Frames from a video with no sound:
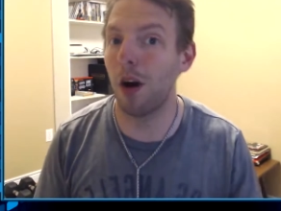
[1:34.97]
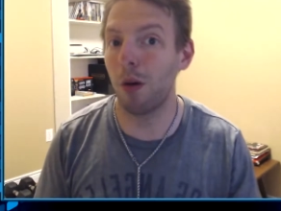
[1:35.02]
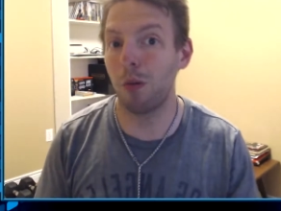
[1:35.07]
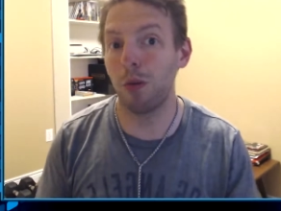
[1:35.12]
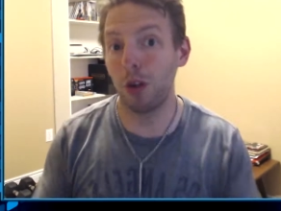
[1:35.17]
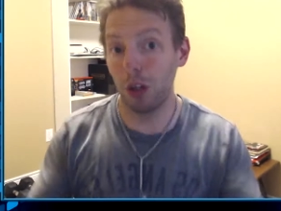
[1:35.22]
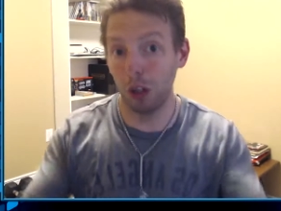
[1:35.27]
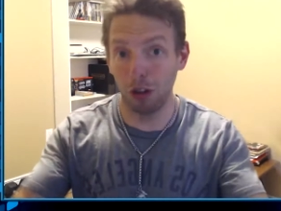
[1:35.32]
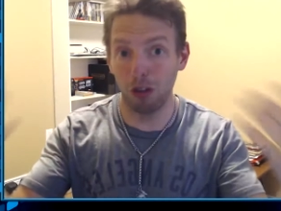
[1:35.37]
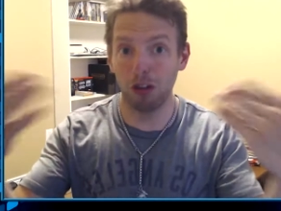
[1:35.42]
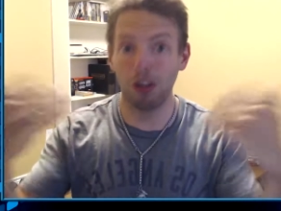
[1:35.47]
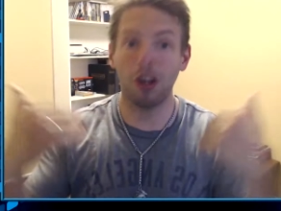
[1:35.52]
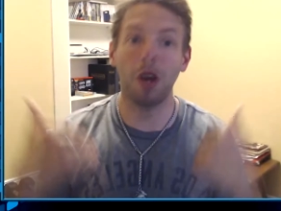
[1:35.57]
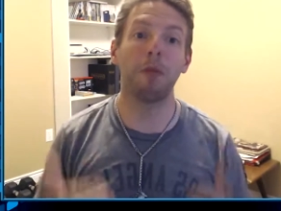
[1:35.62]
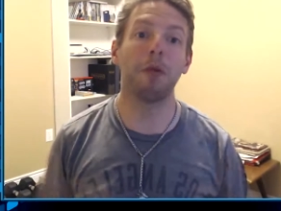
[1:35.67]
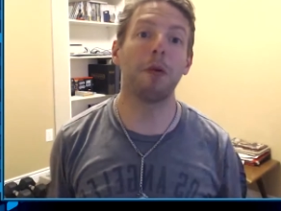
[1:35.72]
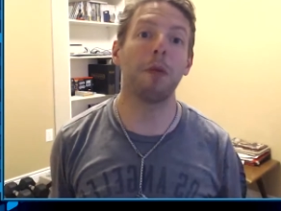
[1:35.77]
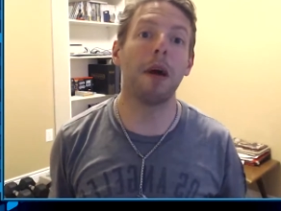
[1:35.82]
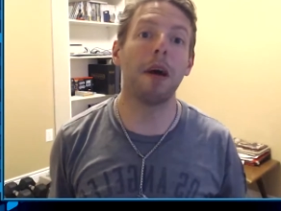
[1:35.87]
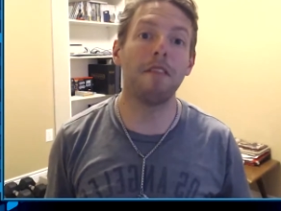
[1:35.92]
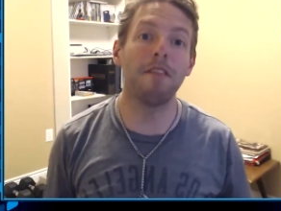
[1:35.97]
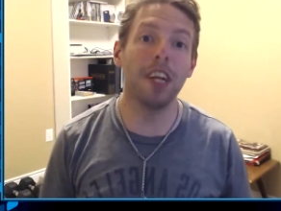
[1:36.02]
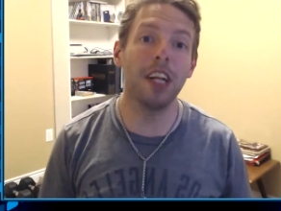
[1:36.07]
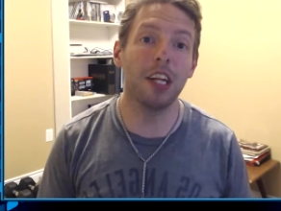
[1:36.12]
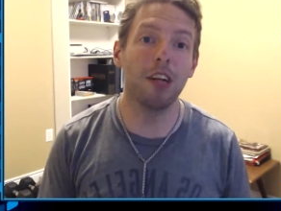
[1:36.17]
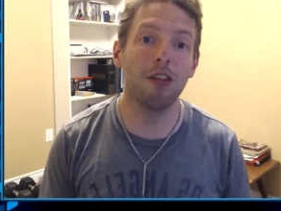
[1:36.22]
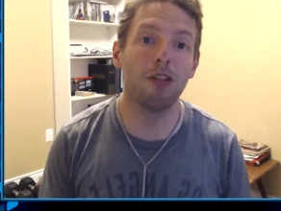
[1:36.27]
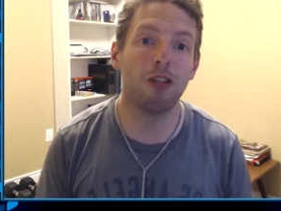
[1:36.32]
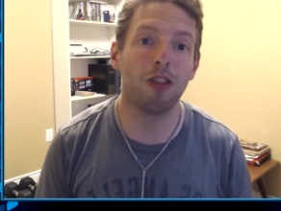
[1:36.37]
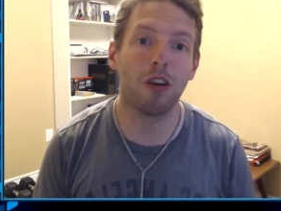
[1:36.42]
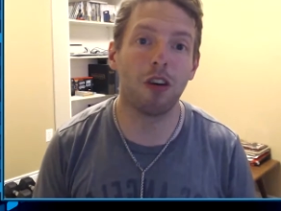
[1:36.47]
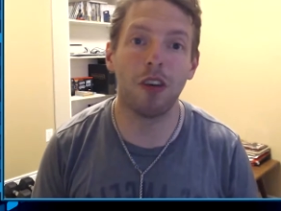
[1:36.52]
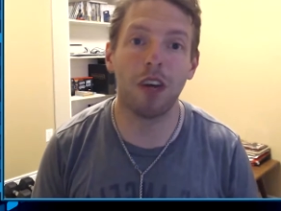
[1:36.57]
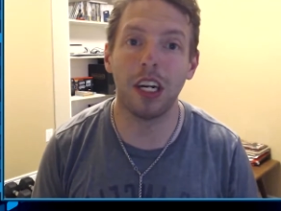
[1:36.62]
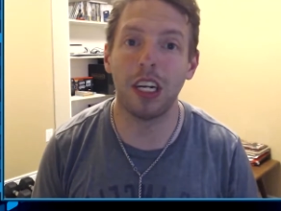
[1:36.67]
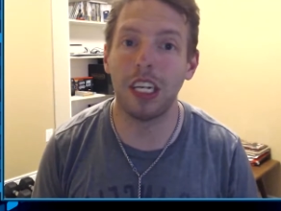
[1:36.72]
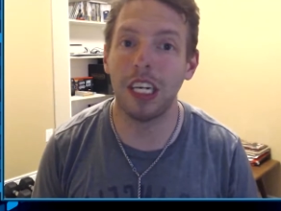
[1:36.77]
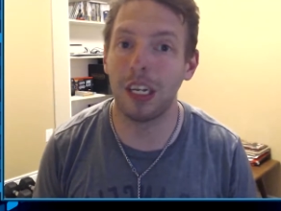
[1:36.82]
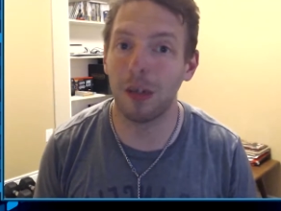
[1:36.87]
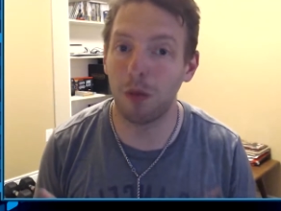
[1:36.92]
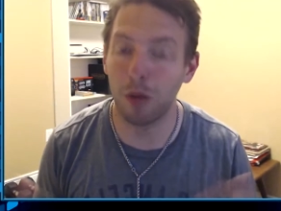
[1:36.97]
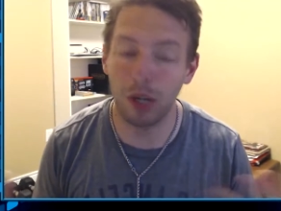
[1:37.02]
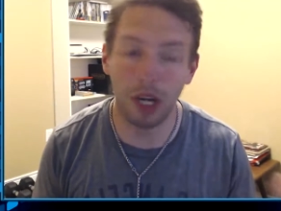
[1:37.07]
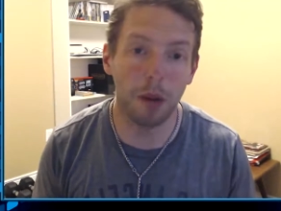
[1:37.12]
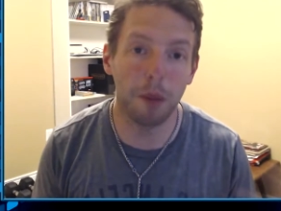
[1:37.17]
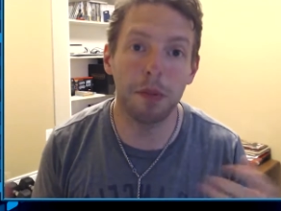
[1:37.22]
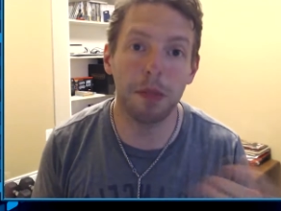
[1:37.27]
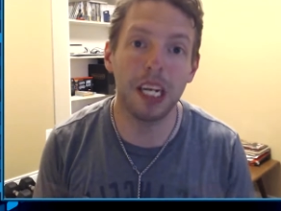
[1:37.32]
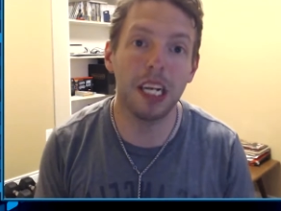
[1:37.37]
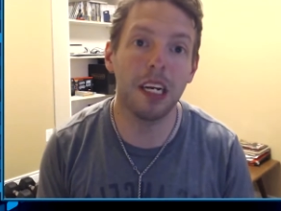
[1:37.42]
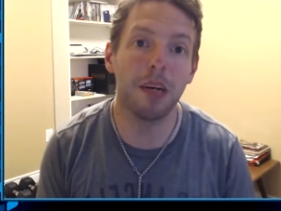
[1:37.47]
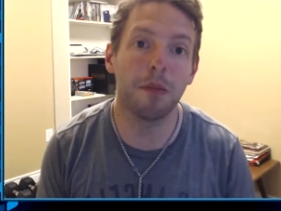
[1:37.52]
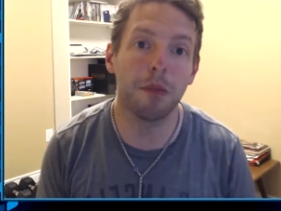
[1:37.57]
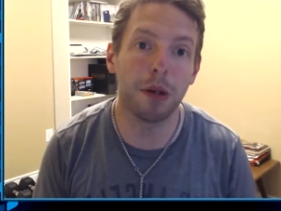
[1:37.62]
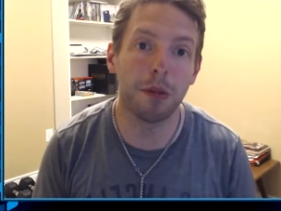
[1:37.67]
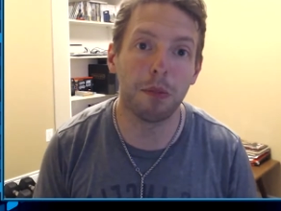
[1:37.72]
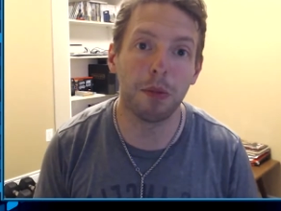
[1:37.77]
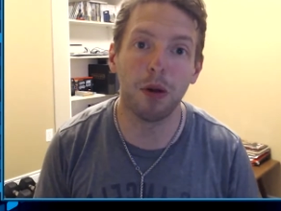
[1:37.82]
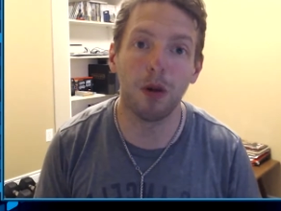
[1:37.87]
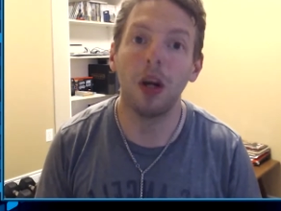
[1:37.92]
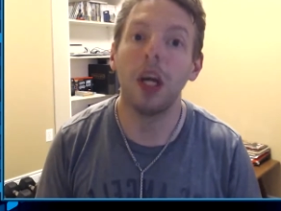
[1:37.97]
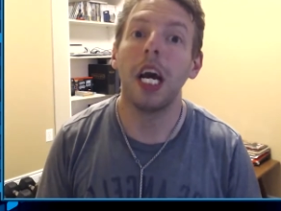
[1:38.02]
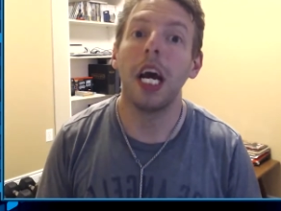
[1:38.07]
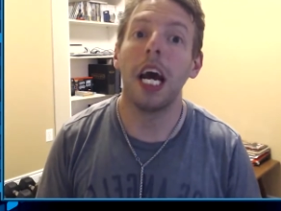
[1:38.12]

Well, you should come to my village, sort of idea. We got plenty of people.